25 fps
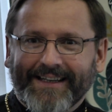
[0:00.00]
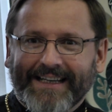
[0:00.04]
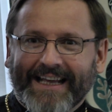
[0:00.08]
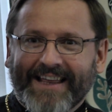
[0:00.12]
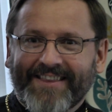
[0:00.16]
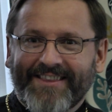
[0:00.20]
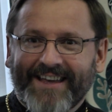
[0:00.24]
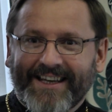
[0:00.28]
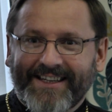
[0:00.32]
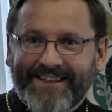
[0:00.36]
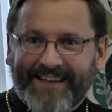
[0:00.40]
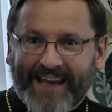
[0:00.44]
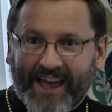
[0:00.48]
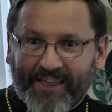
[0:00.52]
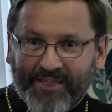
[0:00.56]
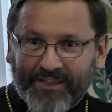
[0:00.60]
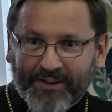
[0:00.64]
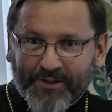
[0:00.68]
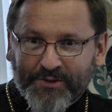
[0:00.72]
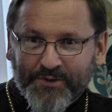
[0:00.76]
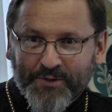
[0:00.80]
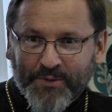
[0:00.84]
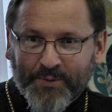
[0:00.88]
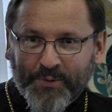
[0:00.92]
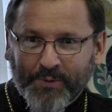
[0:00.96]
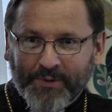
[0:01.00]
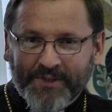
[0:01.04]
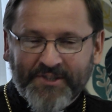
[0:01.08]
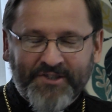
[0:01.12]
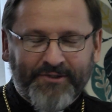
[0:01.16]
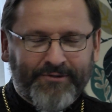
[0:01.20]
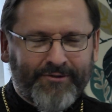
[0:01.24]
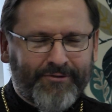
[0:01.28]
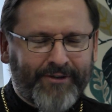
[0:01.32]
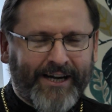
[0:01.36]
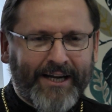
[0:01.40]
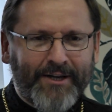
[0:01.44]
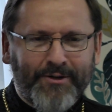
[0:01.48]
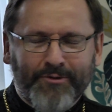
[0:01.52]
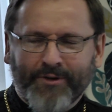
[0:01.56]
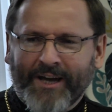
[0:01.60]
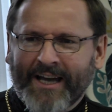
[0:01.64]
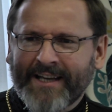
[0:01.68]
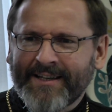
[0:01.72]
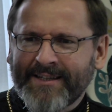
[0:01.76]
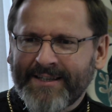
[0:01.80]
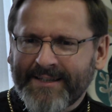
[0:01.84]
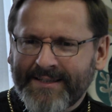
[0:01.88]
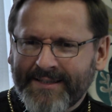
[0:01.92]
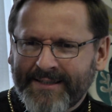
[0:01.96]
in that Catholic school trying to
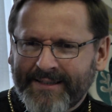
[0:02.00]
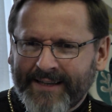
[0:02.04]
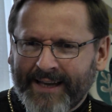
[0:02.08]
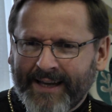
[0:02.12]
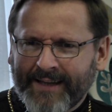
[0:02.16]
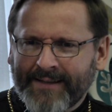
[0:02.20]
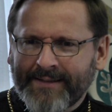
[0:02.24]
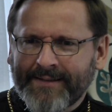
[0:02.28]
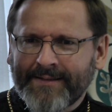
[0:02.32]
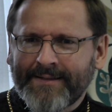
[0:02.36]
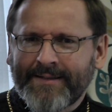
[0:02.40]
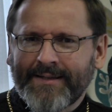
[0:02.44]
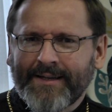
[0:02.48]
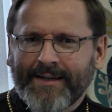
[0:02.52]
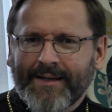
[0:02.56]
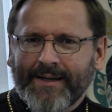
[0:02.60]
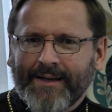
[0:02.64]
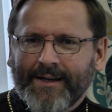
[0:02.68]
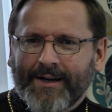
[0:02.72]
understand